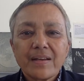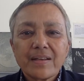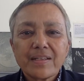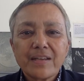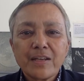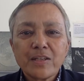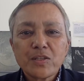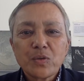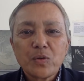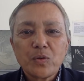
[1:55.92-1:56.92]

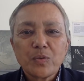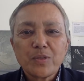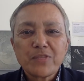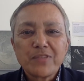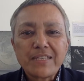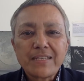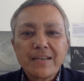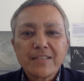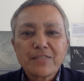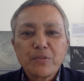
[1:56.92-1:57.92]
Dinosaur was written
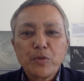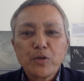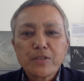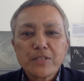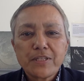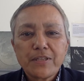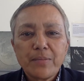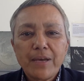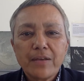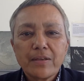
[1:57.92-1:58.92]
as a riposte to the
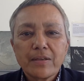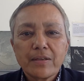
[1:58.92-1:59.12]
man